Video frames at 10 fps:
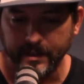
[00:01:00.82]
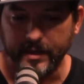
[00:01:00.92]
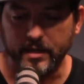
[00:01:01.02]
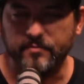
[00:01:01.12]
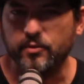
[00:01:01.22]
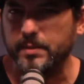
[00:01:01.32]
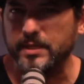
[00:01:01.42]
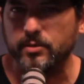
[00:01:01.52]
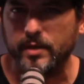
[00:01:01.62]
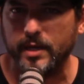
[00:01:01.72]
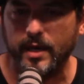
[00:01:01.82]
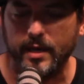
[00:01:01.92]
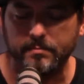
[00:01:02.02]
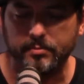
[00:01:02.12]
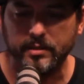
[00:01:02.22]
And if you be so
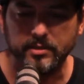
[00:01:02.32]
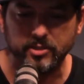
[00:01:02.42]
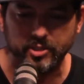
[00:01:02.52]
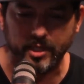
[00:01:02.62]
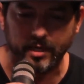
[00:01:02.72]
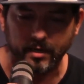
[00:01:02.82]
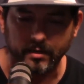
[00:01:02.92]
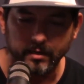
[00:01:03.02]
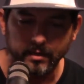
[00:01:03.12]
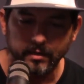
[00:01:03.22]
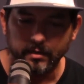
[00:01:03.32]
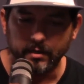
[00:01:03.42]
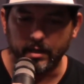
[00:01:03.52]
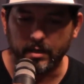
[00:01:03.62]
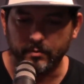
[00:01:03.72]
kind, please share
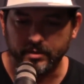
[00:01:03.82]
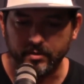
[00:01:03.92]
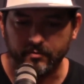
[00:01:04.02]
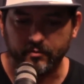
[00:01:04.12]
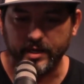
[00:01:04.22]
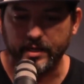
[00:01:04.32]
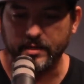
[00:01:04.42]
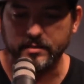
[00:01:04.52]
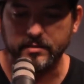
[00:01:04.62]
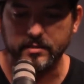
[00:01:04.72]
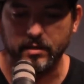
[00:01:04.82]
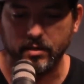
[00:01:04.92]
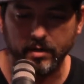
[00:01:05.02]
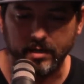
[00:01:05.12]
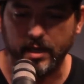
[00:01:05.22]
with your friends
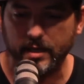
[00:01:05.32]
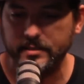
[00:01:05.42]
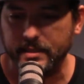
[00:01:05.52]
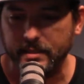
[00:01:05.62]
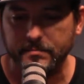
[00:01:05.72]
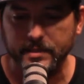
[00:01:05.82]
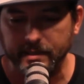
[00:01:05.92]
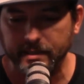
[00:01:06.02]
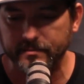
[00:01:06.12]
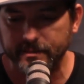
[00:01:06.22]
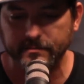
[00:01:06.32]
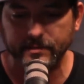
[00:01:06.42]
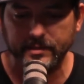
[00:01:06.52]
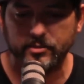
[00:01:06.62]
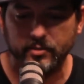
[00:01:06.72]
our content, because we
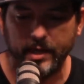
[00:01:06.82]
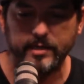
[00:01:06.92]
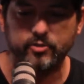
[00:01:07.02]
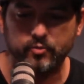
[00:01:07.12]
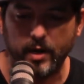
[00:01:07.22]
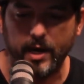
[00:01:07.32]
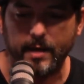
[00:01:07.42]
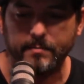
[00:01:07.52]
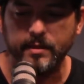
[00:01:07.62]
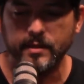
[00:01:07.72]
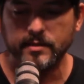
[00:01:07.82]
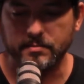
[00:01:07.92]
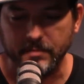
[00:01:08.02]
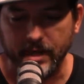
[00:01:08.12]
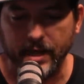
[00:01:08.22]
really try to drop
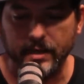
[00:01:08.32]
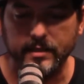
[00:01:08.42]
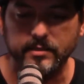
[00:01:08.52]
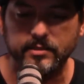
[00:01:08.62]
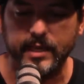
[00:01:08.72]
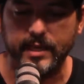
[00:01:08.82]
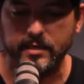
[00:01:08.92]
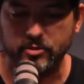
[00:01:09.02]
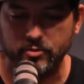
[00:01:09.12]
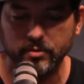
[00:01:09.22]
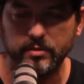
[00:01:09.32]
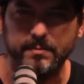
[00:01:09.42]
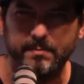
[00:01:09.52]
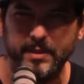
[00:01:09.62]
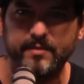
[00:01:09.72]
some knowledge that can truly
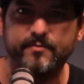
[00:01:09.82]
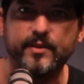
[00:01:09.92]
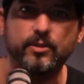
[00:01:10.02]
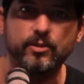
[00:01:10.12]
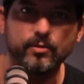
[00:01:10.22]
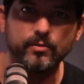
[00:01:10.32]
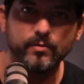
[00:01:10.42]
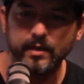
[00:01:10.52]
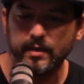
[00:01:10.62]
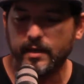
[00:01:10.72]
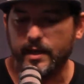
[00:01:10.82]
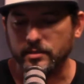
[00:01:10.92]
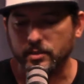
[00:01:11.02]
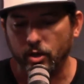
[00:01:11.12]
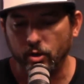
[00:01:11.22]
benefit you
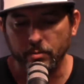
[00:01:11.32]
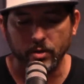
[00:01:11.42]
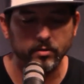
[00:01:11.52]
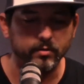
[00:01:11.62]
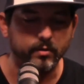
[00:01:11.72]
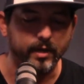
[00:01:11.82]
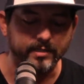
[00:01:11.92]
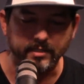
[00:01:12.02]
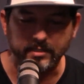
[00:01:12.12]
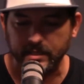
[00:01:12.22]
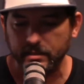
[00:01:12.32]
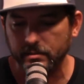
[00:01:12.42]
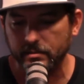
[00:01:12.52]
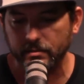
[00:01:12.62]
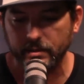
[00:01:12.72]
as a homeowner or as a
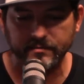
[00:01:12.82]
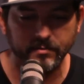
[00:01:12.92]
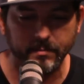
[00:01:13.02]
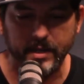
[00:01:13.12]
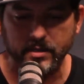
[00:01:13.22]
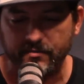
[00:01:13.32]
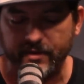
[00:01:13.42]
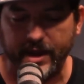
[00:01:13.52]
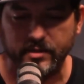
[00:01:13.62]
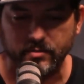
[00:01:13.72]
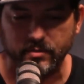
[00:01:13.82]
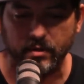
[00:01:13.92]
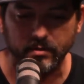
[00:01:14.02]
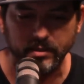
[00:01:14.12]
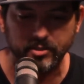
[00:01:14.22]
dealer or even a manufacturer
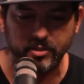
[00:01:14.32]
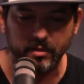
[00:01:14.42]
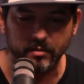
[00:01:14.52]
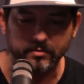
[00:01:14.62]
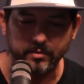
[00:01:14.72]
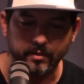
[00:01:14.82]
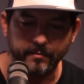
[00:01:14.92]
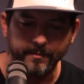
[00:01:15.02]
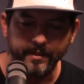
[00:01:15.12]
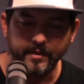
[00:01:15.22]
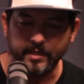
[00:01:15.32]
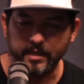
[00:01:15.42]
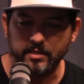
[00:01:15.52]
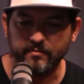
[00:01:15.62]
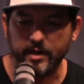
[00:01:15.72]
on this show. So
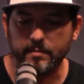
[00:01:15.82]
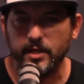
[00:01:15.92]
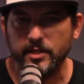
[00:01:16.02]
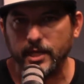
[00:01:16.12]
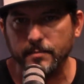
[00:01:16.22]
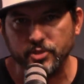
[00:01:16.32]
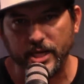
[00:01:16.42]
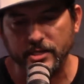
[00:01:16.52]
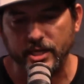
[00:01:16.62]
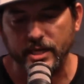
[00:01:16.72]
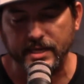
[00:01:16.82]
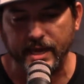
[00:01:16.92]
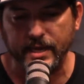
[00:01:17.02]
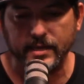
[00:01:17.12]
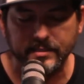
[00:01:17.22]
thank you very much. I'm JJ
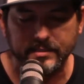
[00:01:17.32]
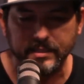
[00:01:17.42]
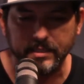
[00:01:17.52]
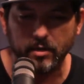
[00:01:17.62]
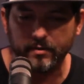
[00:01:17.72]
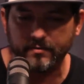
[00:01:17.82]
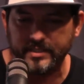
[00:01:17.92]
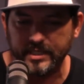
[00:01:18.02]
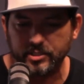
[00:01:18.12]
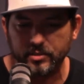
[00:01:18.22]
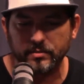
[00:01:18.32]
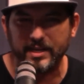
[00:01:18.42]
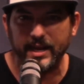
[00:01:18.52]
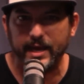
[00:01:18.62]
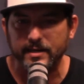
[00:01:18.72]
Cannon, CEO of Digital
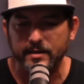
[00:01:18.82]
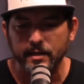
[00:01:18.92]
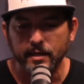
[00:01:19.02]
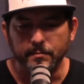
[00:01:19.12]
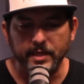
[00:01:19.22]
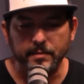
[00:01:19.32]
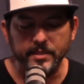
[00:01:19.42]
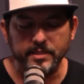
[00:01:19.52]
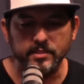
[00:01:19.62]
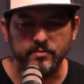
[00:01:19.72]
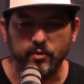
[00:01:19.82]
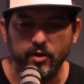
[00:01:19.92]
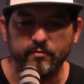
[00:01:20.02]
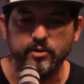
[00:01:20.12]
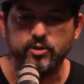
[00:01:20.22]
Delight. Been in business for
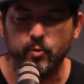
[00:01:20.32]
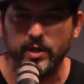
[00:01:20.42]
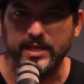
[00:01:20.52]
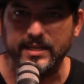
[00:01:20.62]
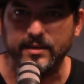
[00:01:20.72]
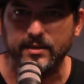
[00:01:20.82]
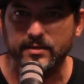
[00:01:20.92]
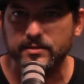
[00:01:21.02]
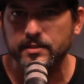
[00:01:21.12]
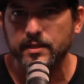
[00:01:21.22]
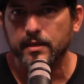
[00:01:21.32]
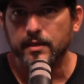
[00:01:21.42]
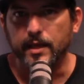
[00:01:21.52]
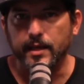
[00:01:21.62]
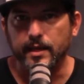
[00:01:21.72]
over 20 years,
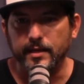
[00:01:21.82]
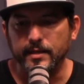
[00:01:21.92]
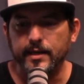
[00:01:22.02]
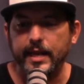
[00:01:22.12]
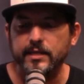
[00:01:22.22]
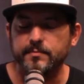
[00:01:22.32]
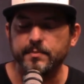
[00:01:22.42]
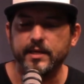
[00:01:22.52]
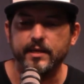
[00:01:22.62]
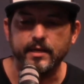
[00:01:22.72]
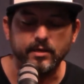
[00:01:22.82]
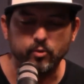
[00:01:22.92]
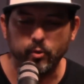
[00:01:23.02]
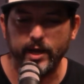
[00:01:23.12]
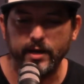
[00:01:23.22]
and it has been an
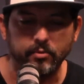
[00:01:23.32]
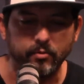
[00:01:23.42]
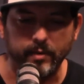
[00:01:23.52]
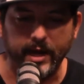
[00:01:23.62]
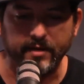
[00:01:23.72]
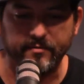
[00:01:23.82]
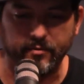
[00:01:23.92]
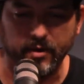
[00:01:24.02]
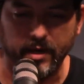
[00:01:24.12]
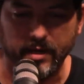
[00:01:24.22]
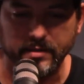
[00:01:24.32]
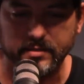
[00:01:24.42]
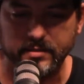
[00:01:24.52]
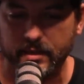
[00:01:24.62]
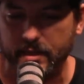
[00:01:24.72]
incredible ride for us